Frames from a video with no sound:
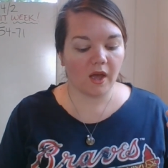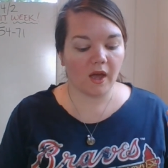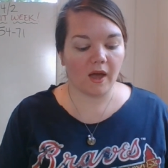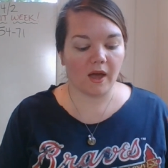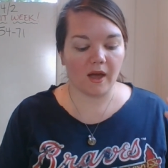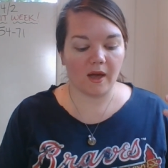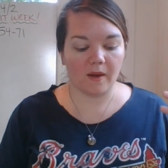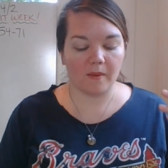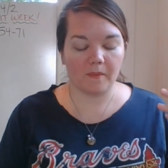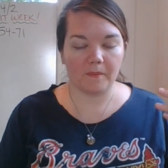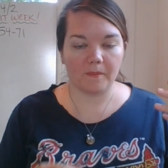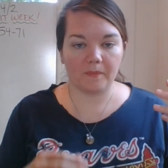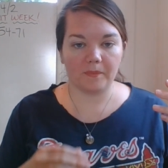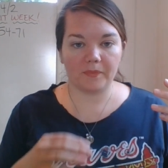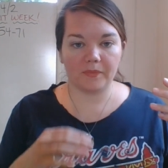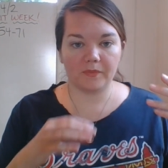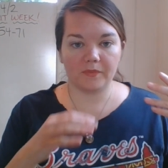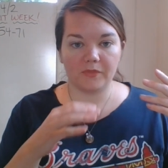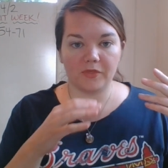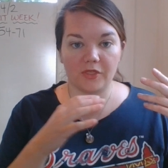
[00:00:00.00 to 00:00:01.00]
um,
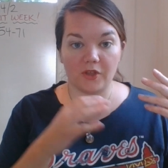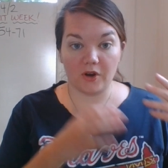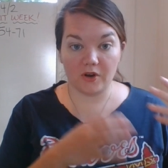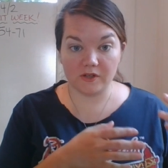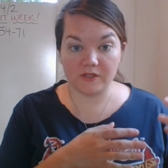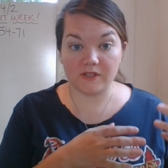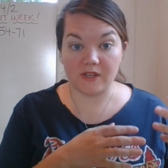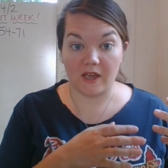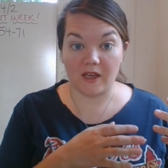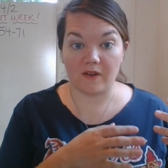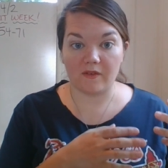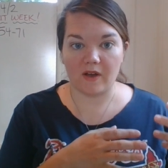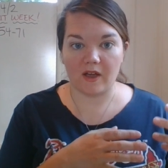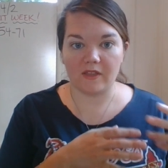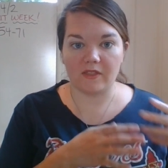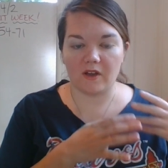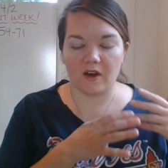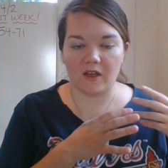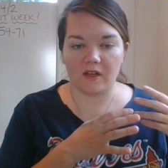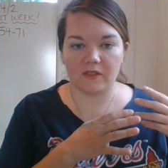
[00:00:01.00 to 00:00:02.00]
Thursday,
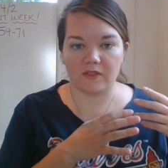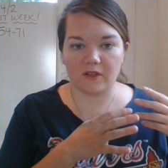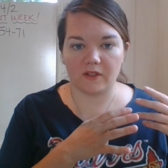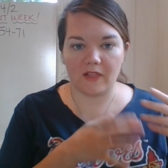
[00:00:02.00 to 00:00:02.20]
right? They're at